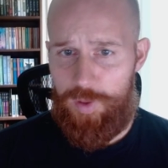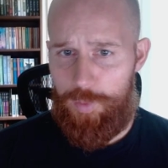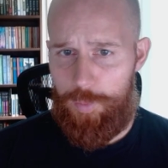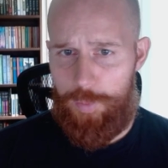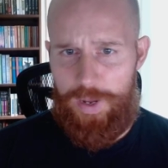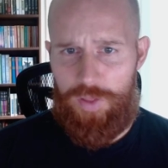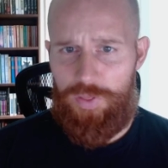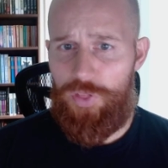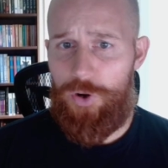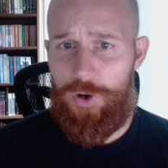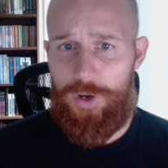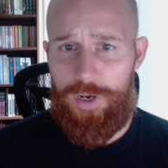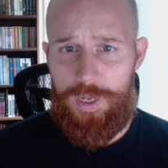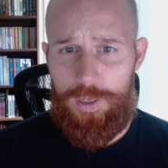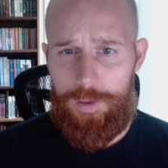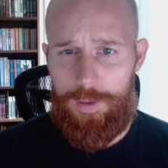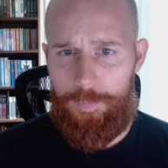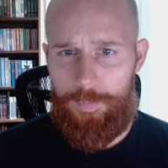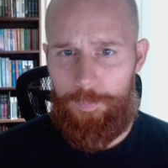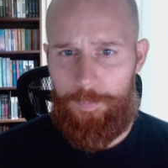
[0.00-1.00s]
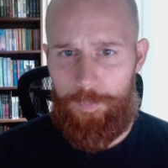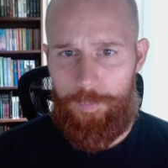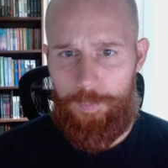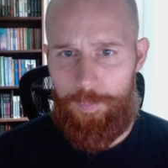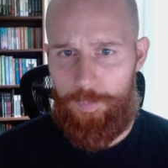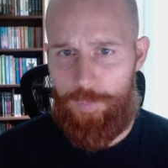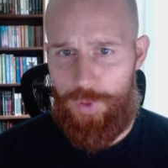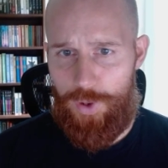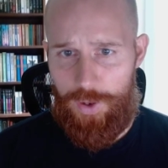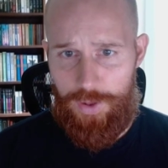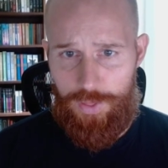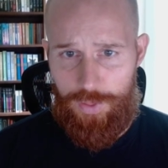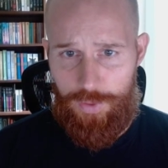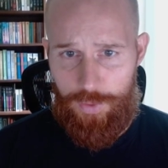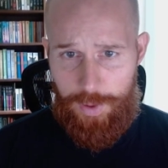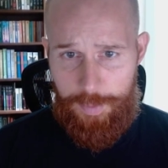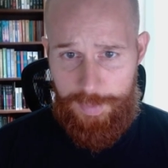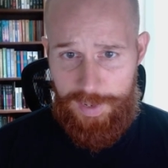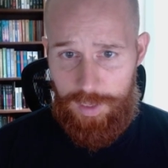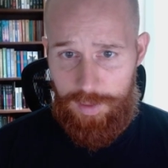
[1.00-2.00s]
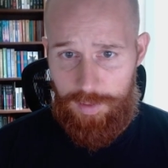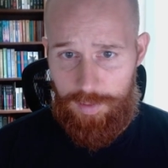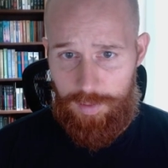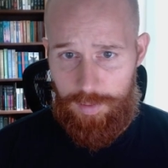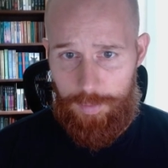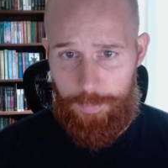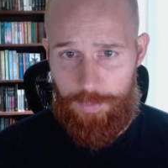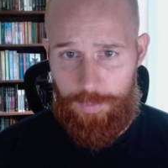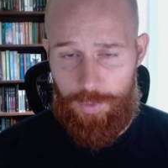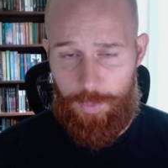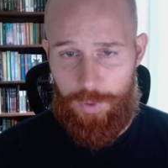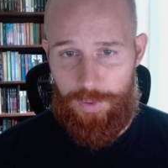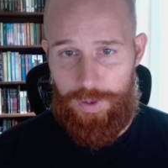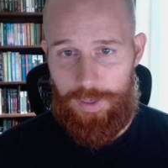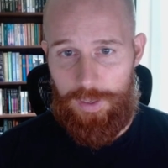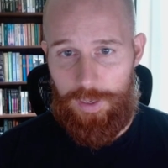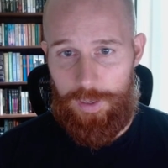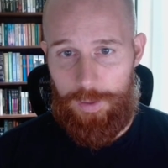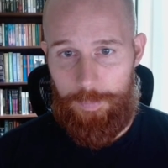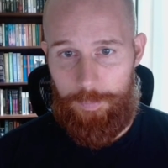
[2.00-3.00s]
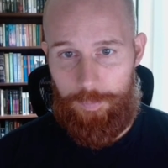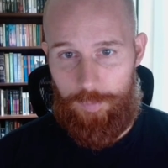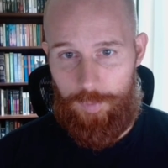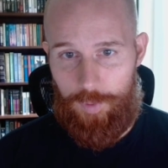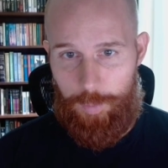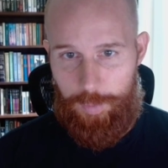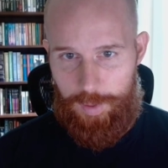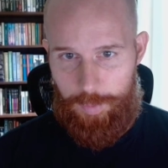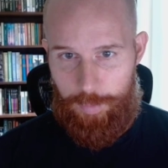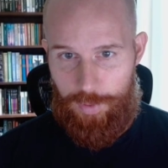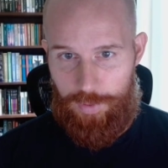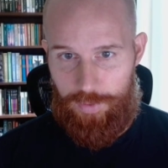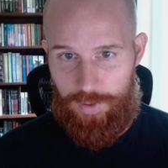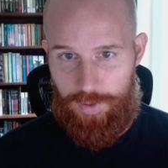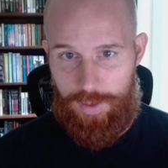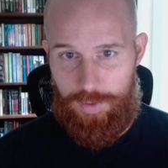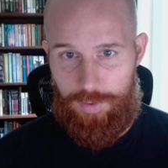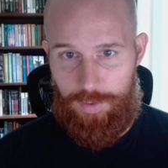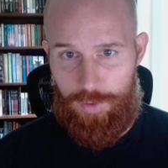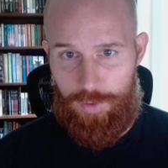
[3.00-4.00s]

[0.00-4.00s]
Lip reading: About 30, 33 minutes, somewhere around there, to be precise,